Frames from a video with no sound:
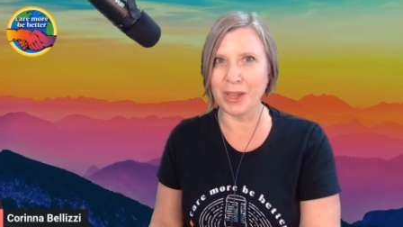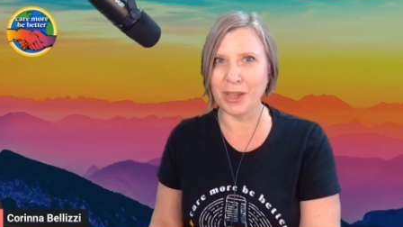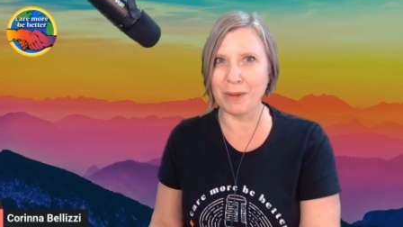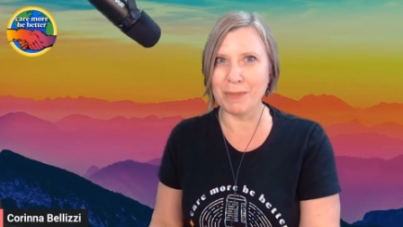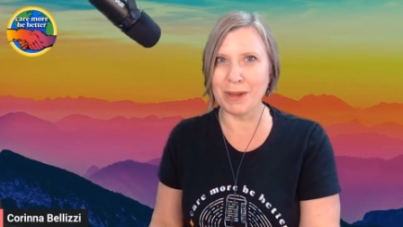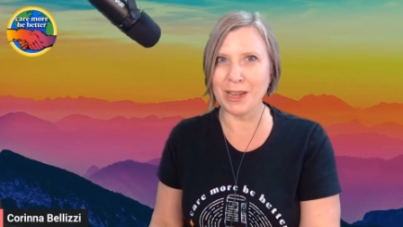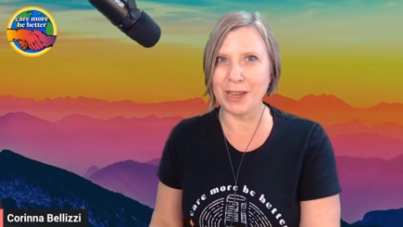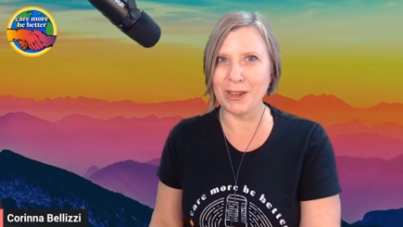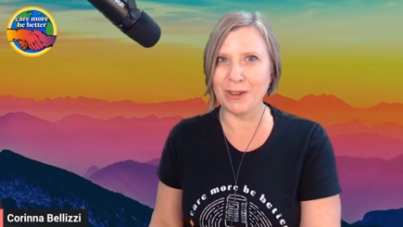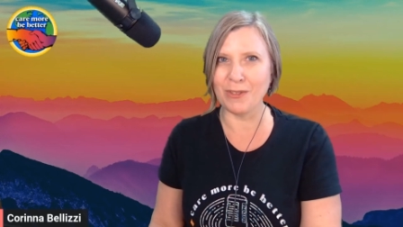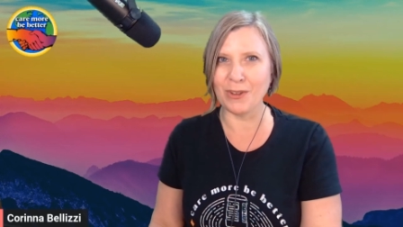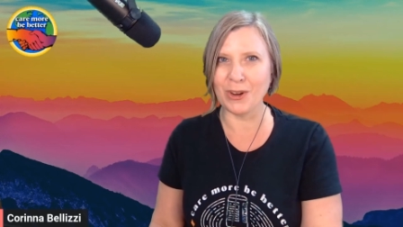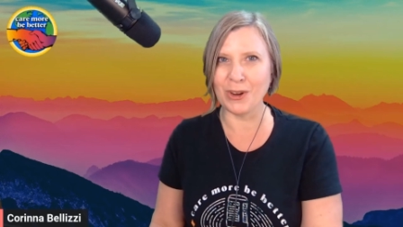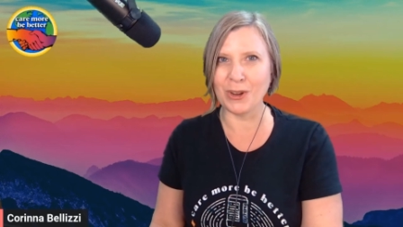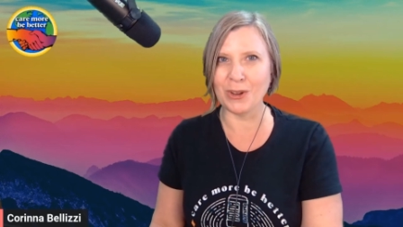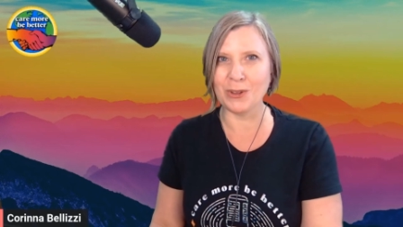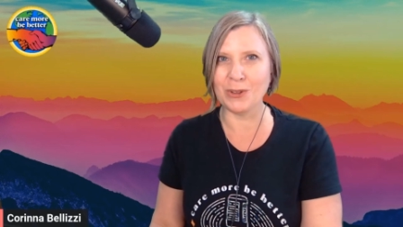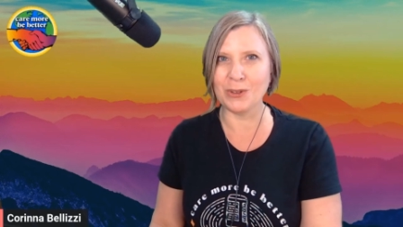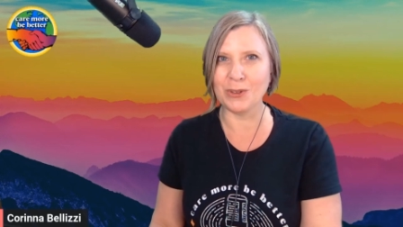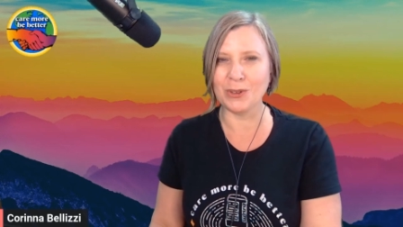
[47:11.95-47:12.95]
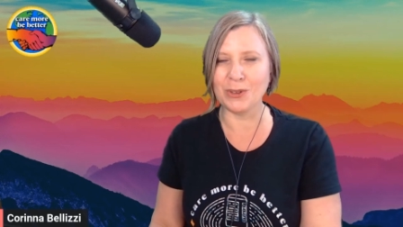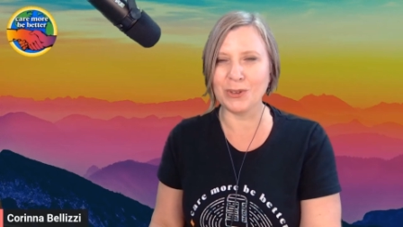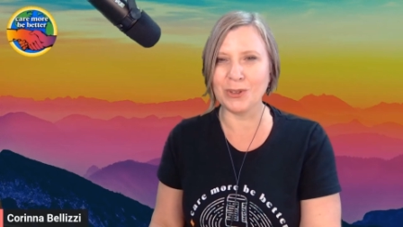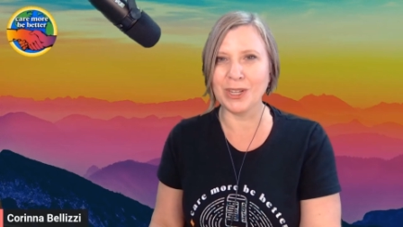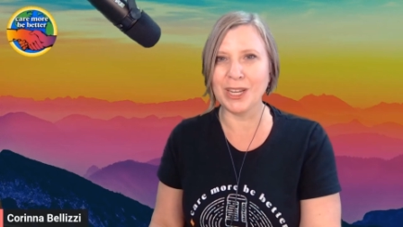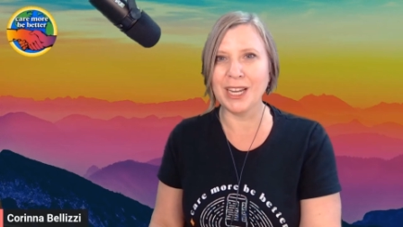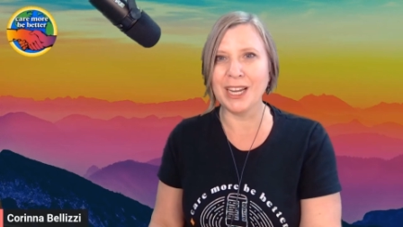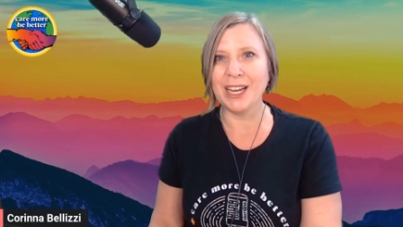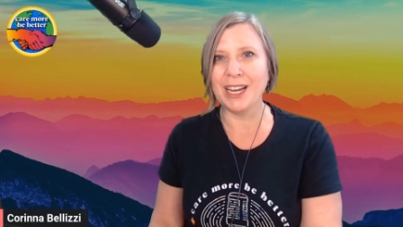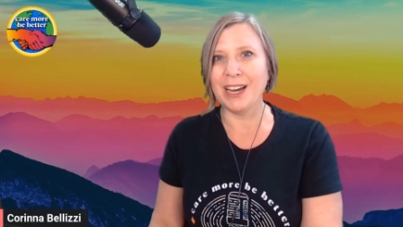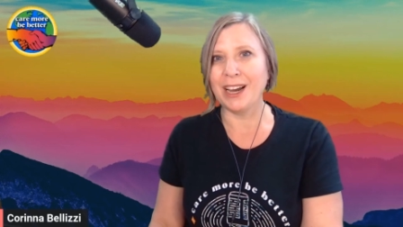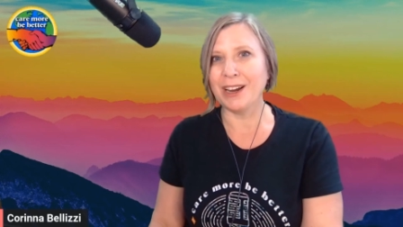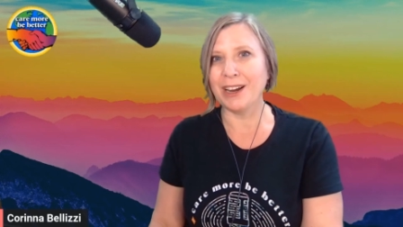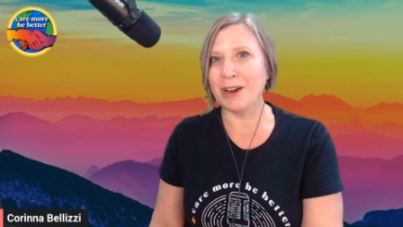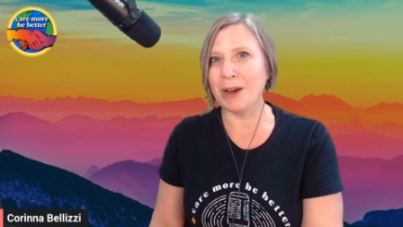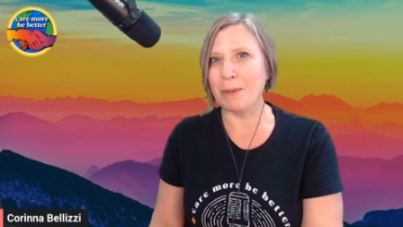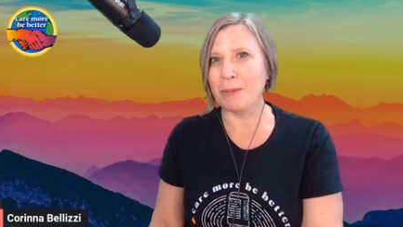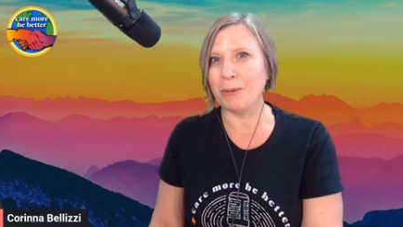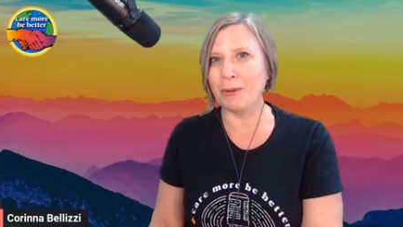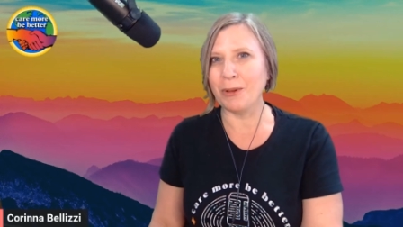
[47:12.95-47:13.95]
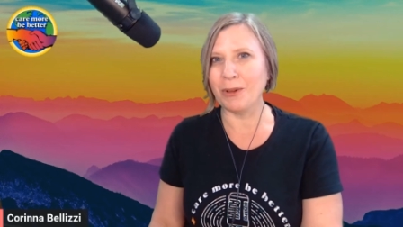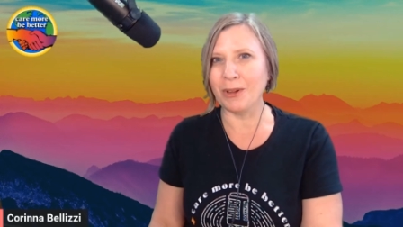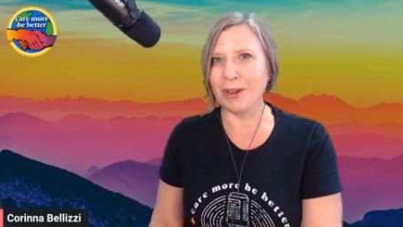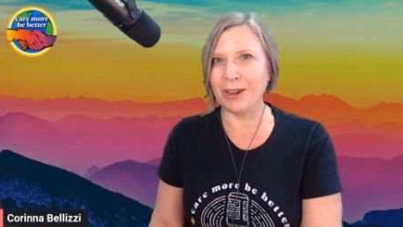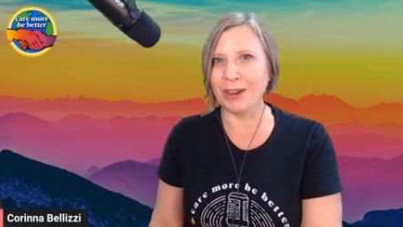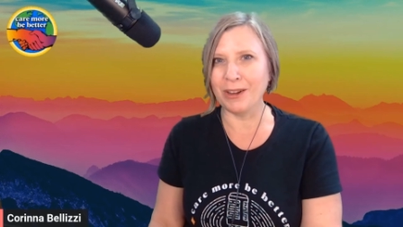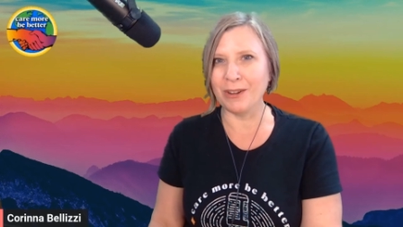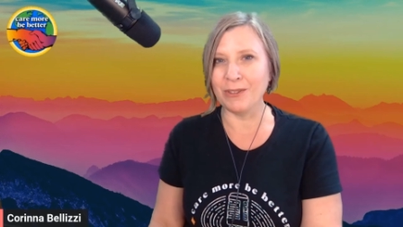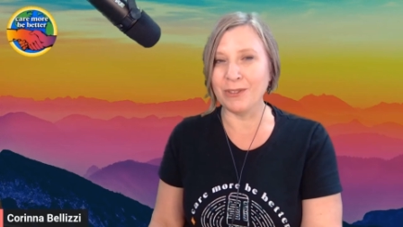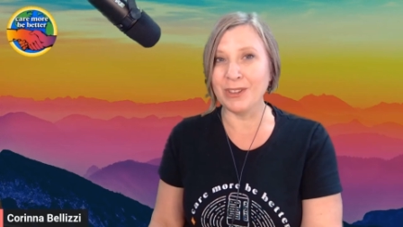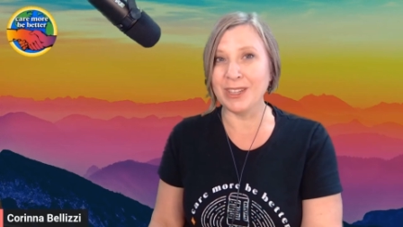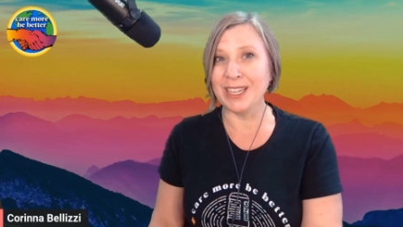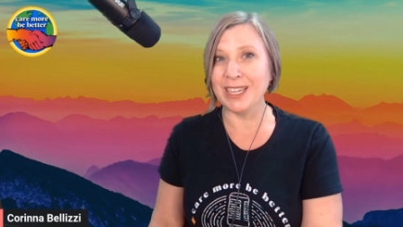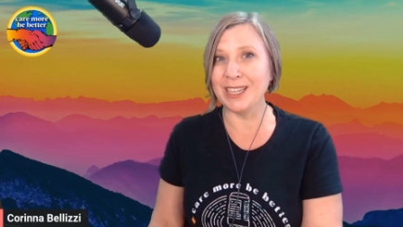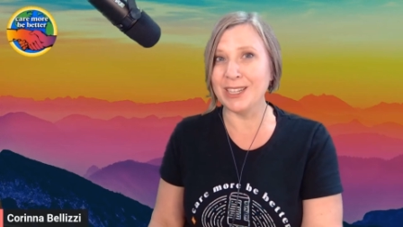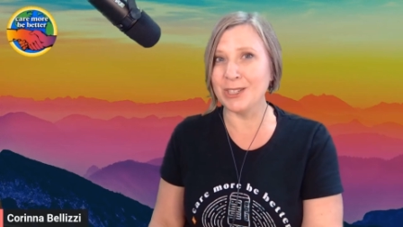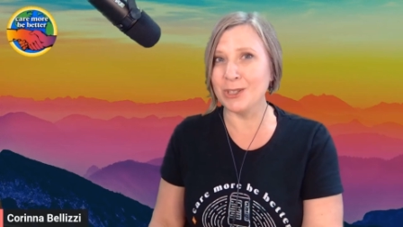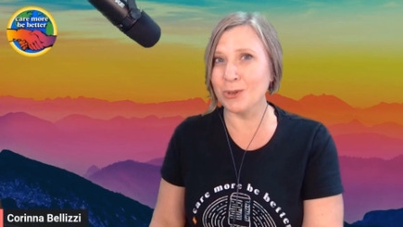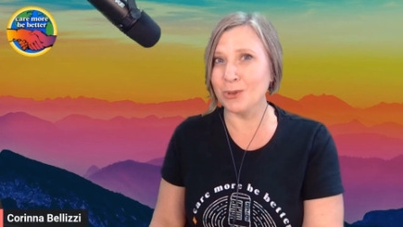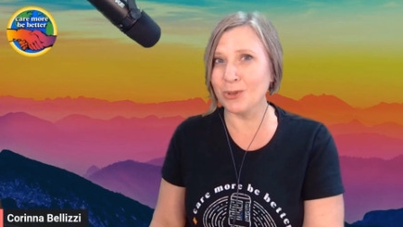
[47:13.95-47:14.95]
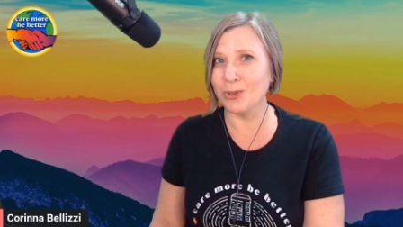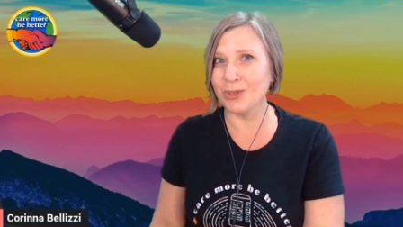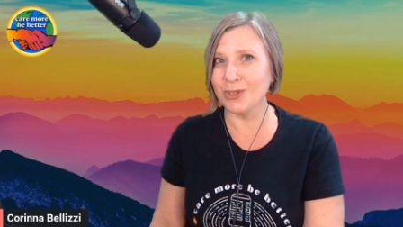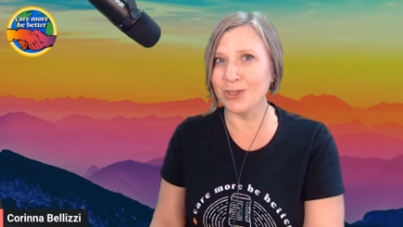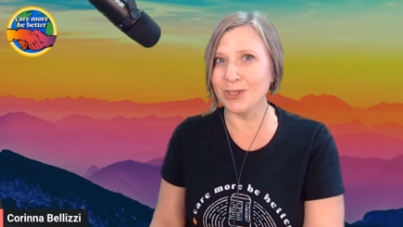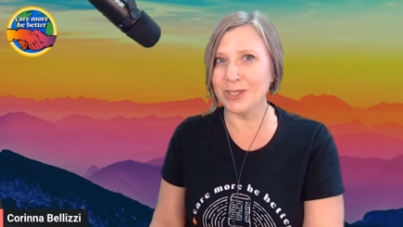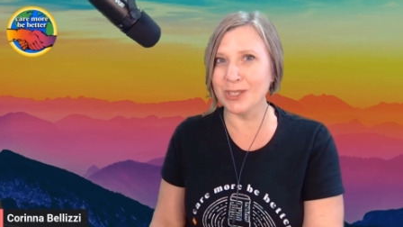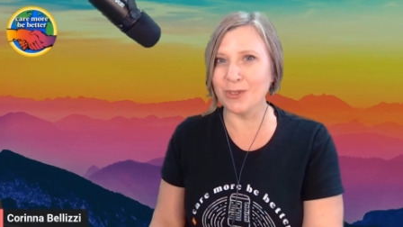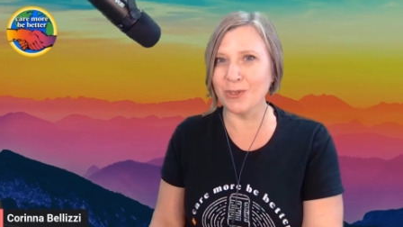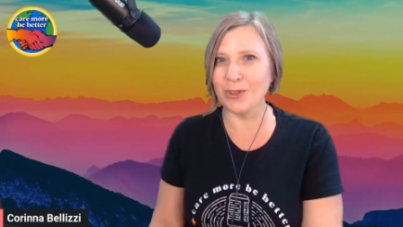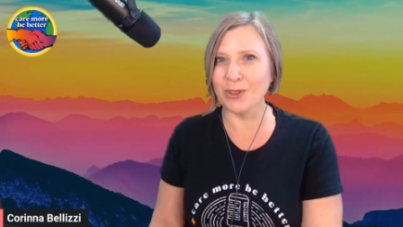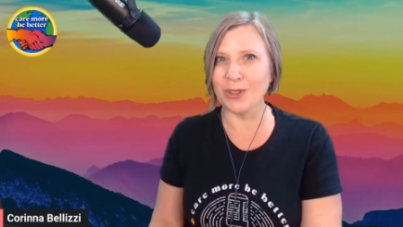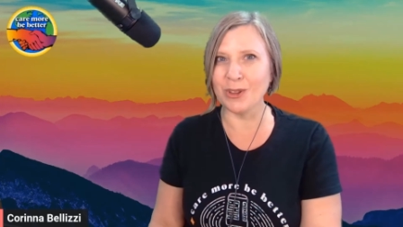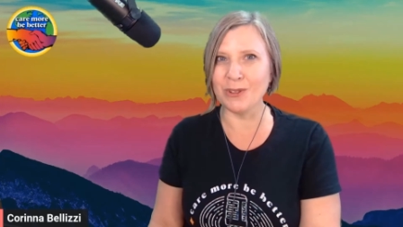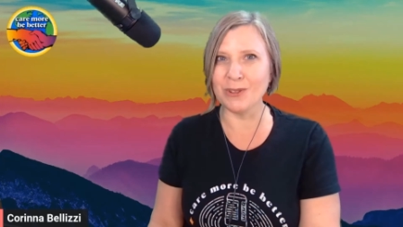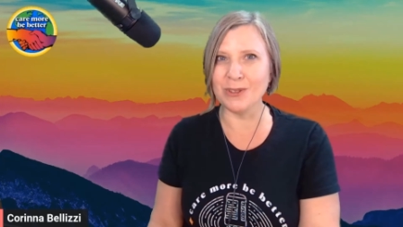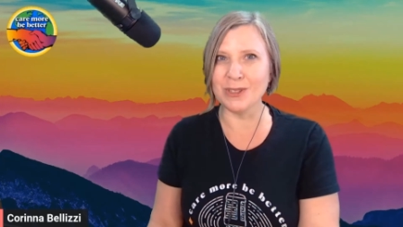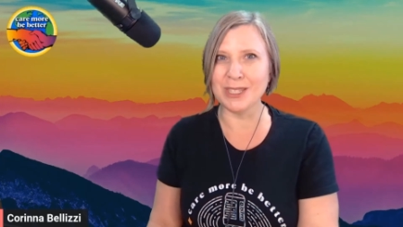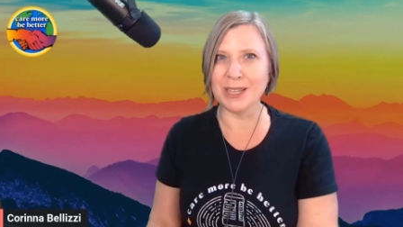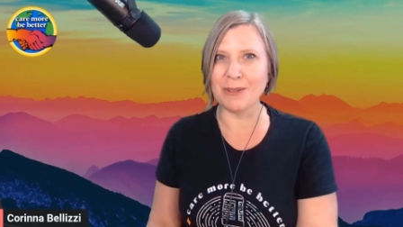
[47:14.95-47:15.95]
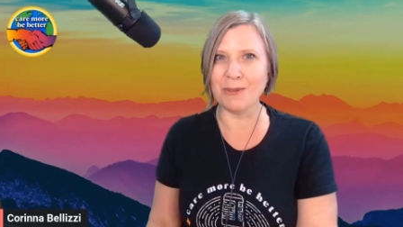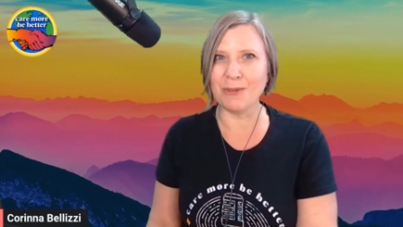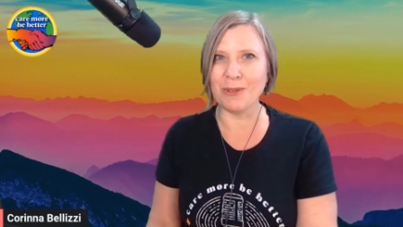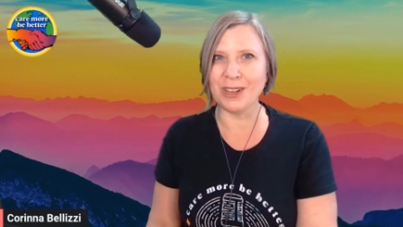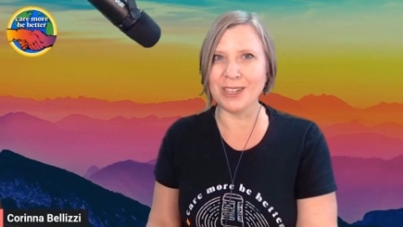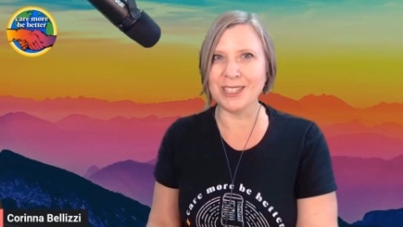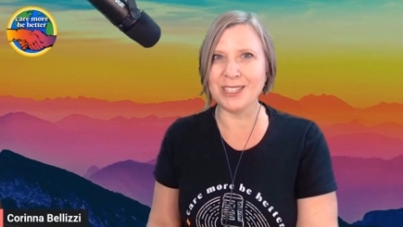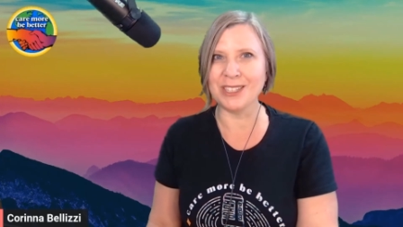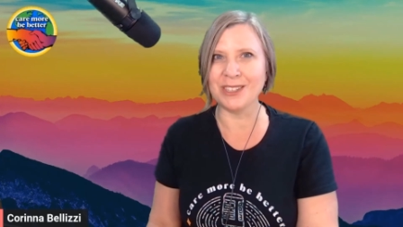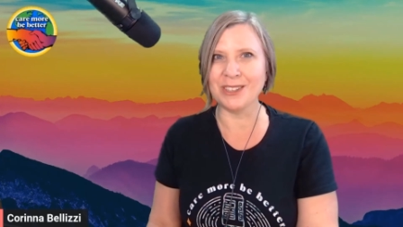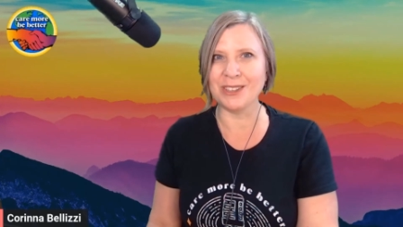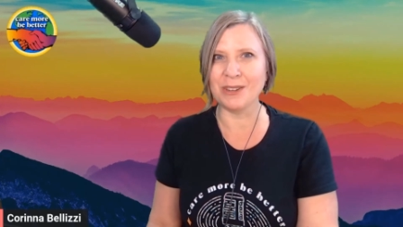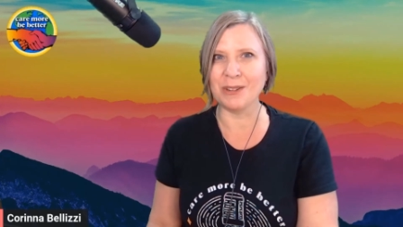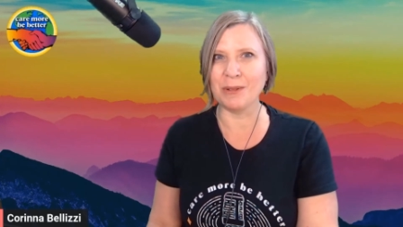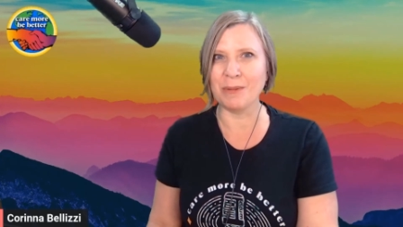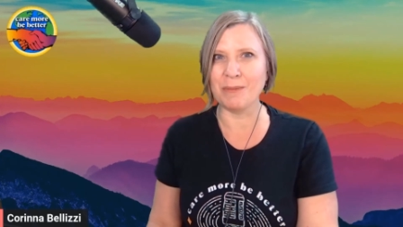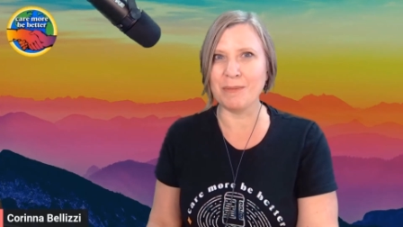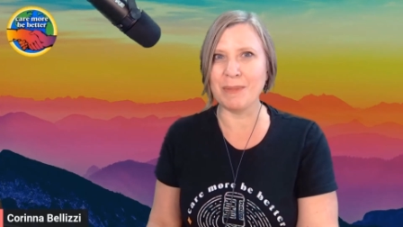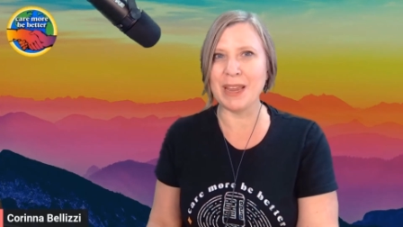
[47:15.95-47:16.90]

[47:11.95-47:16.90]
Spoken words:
I may even include a couple of key tools for those that want to